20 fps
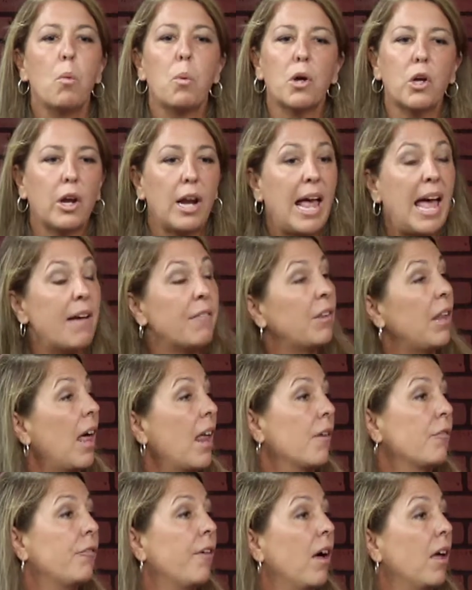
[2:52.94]
we're going to have a lot
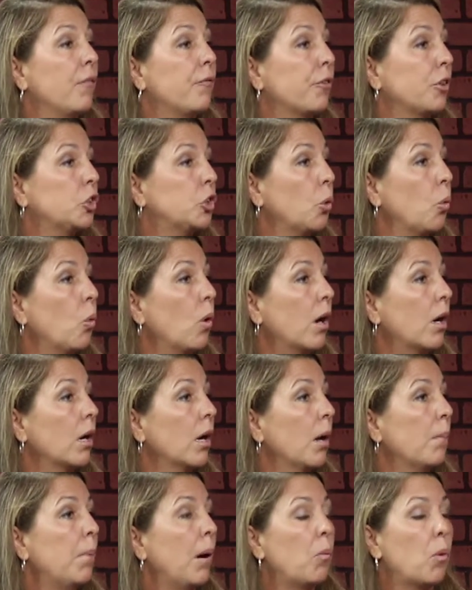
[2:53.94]
of fun for sure,
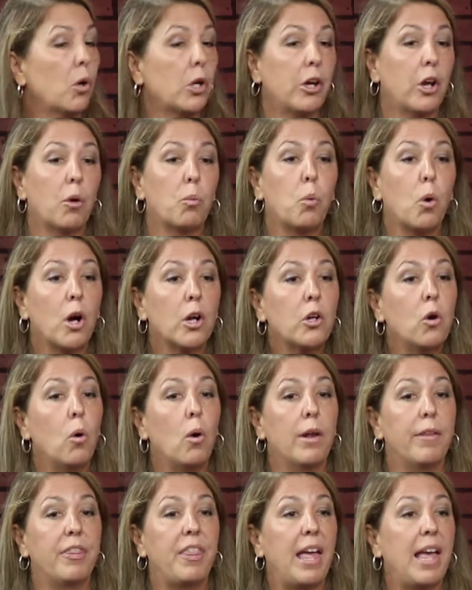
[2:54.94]
but we're going to work
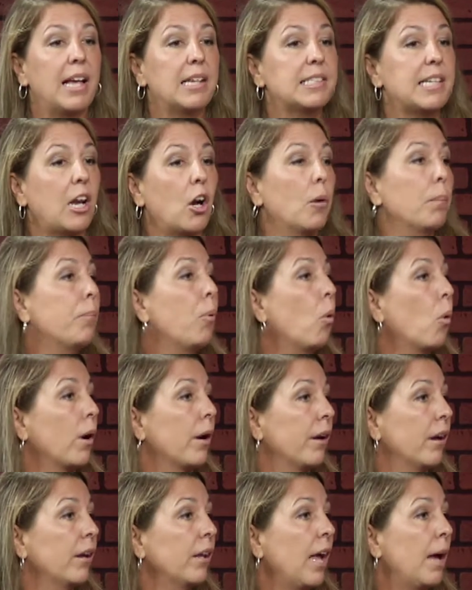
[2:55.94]
on things that are
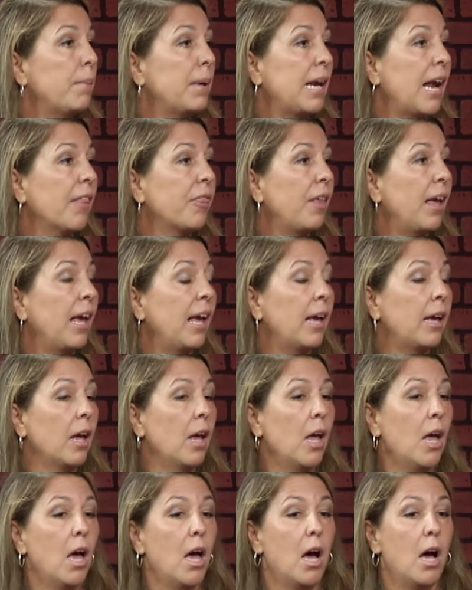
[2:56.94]
important. I mean, I think
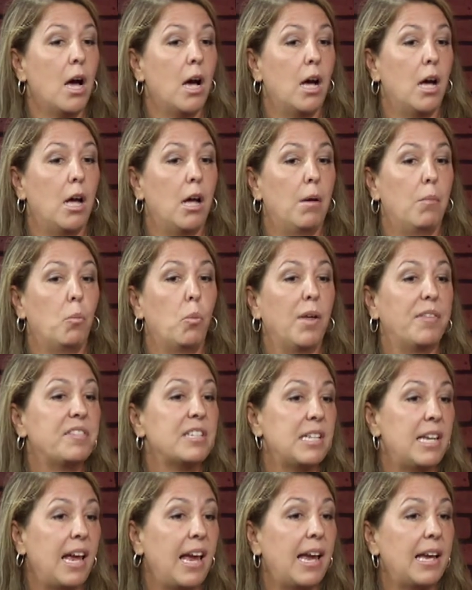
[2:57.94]
um, with
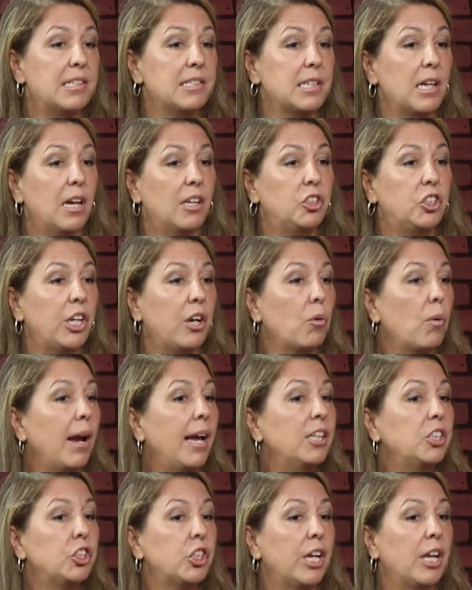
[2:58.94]
today's uh,
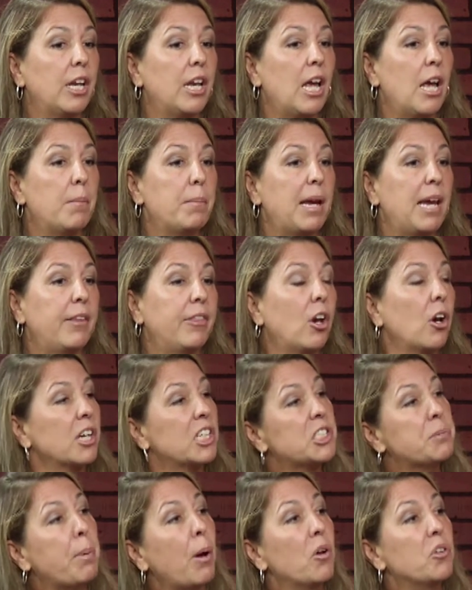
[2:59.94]
generation, I mean, they're
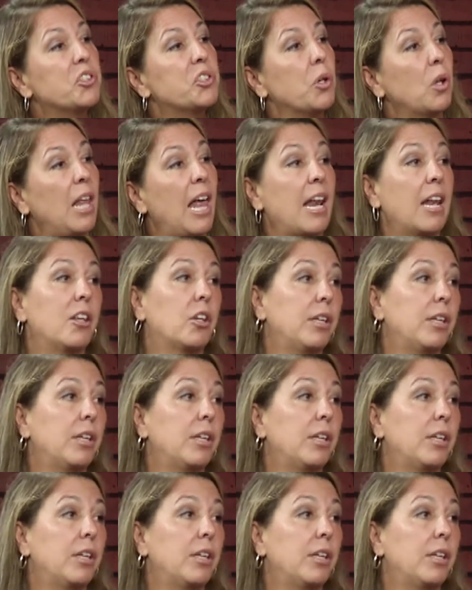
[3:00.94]
exposed to a lot of